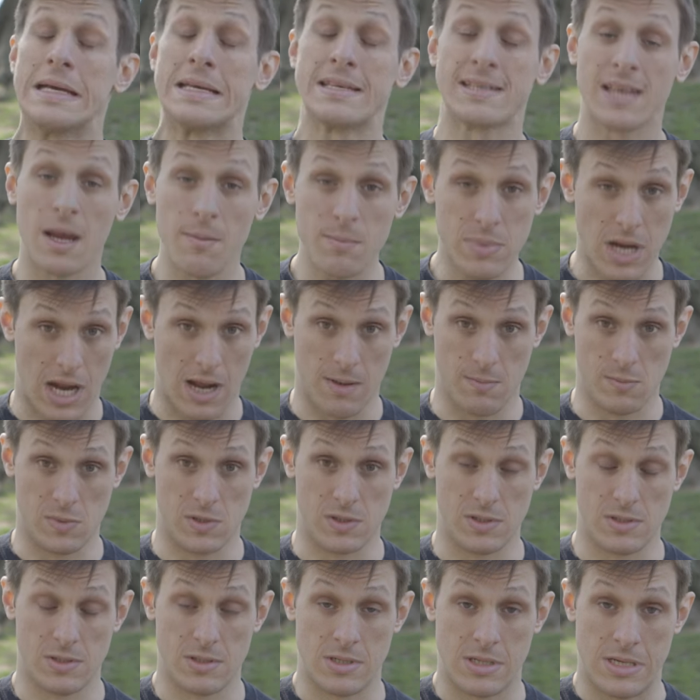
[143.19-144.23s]

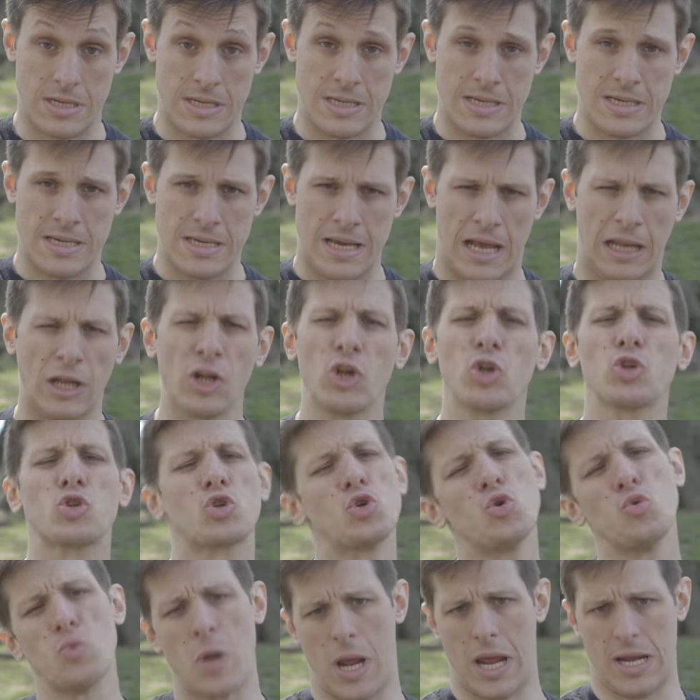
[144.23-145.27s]
Sometimes, a little
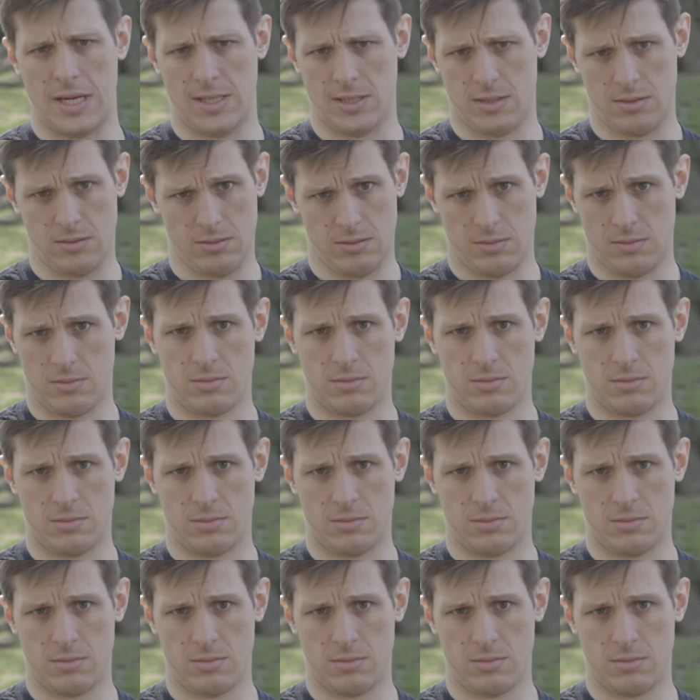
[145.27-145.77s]
too nice.